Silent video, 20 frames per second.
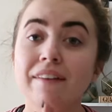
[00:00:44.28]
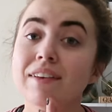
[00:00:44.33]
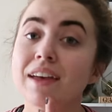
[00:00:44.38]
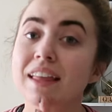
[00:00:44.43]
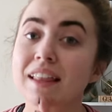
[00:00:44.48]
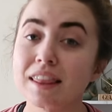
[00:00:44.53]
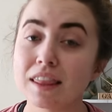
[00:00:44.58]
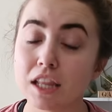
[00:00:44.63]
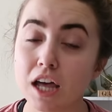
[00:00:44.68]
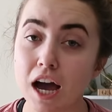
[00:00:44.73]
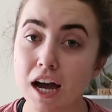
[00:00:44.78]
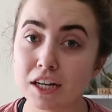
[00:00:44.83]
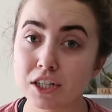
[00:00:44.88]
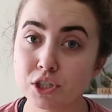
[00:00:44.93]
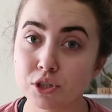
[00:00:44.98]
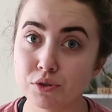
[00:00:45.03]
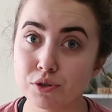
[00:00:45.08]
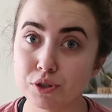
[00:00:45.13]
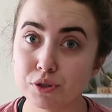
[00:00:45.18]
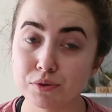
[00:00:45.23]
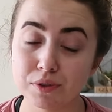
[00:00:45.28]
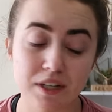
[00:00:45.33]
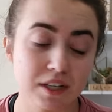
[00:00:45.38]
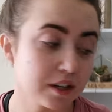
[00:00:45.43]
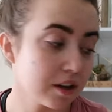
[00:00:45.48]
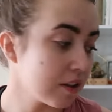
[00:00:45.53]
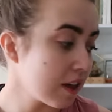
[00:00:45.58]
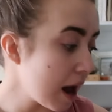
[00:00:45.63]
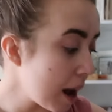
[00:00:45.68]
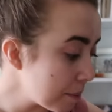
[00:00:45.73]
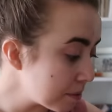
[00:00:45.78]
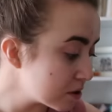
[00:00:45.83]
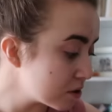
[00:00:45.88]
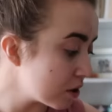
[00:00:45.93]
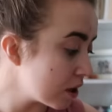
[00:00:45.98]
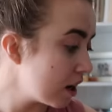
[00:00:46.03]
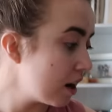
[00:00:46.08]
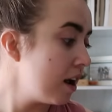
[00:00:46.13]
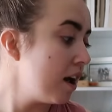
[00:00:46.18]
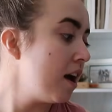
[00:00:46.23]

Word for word: I have a lot to do. I need to go to the app store.